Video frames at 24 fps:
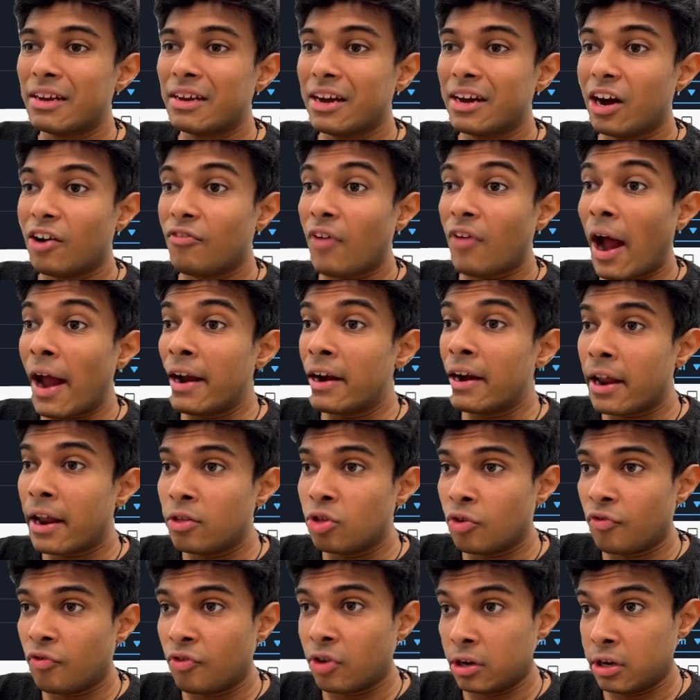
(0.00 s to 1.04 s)
a wide range
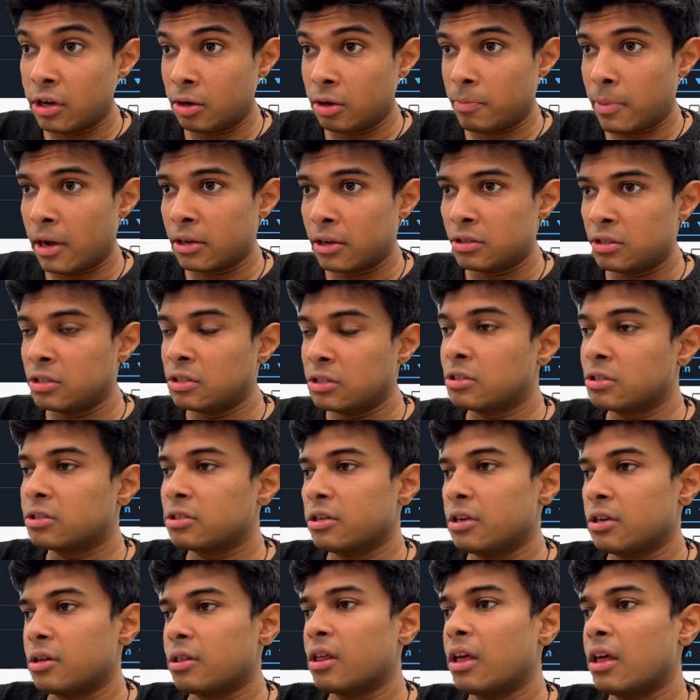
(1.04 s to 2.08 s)
of career paths in
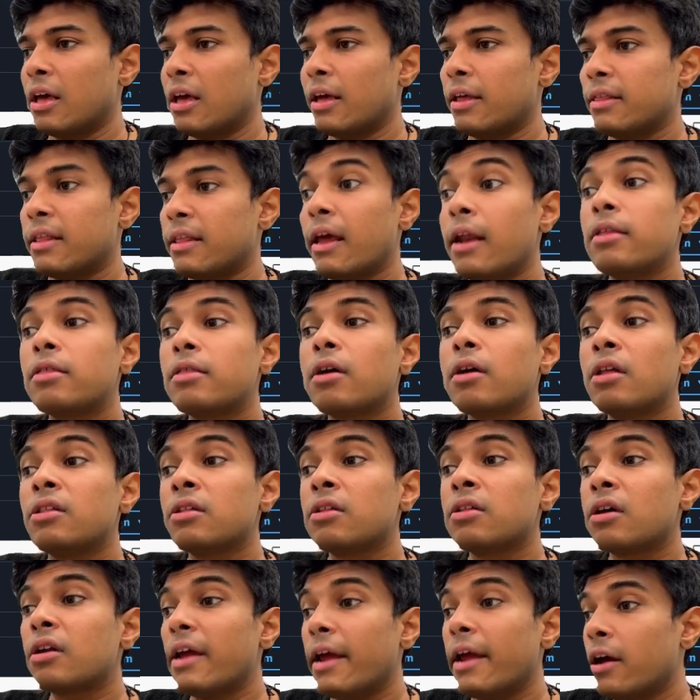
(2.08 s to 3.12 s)
tricks. There is
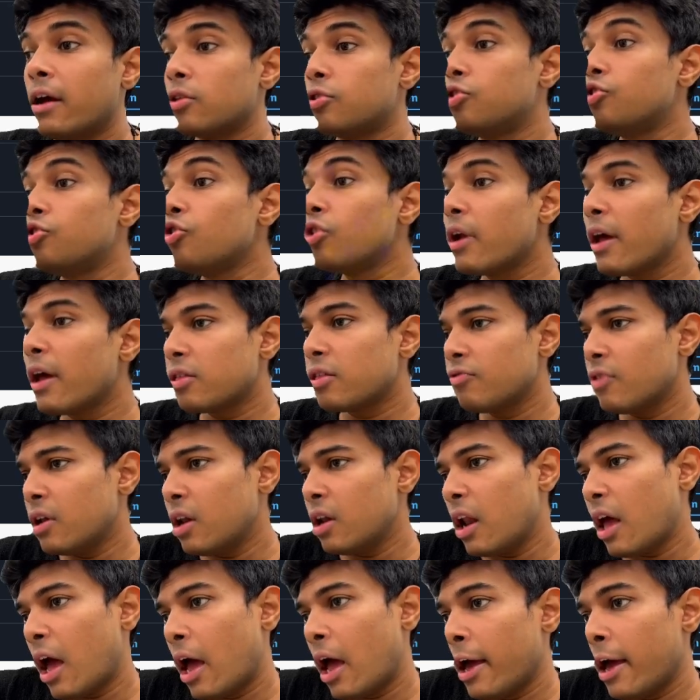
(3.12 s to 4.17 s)
another Azure as
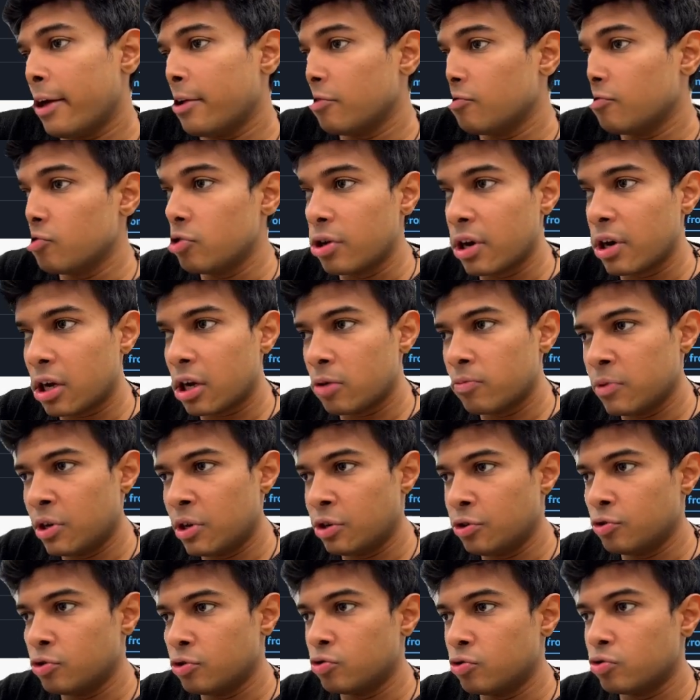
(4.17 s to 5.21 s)
well. I would
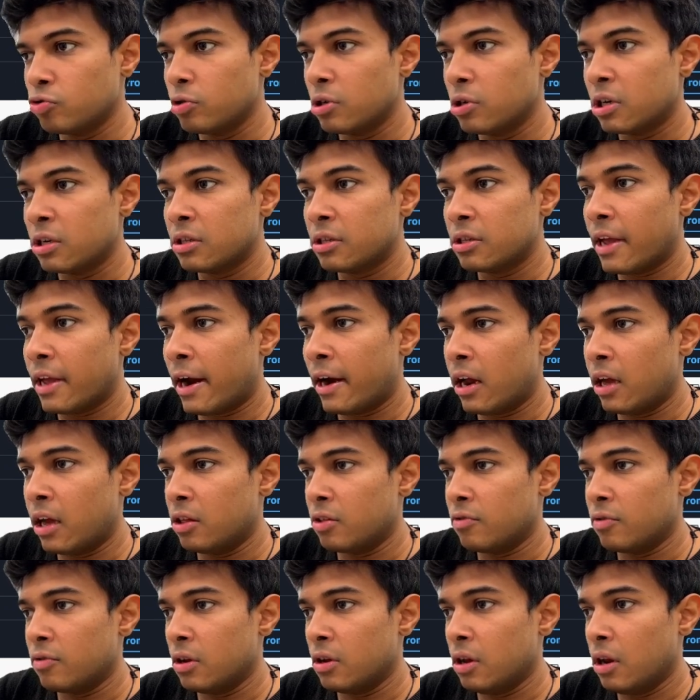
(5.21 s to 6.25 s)
recommend you to learn that as
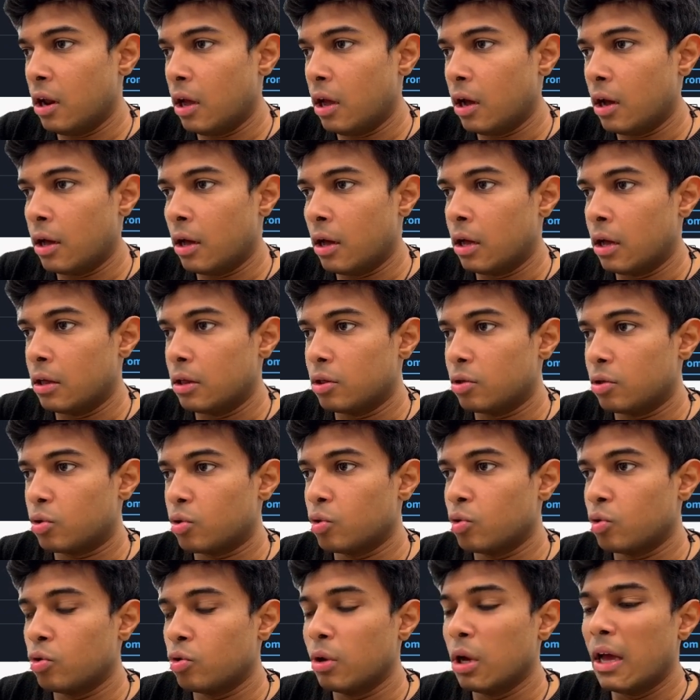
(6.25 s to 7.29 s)
well.
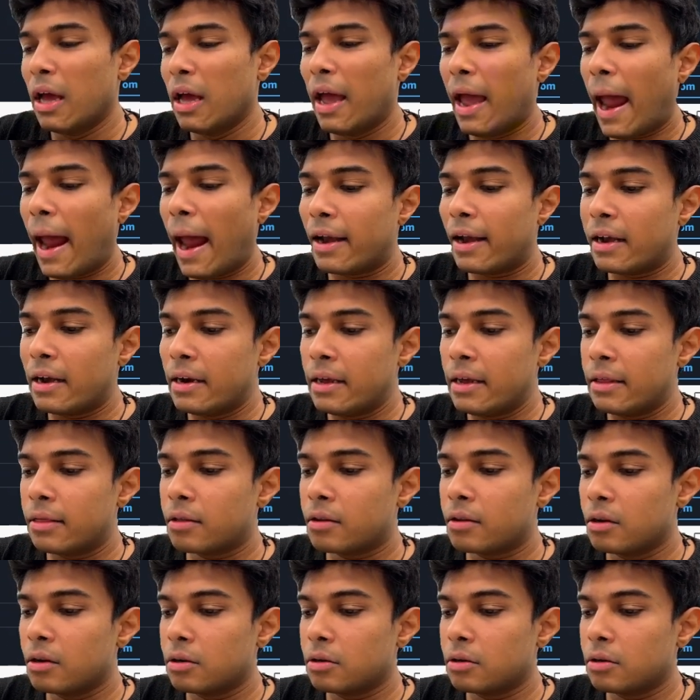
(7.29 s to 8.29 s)
So at least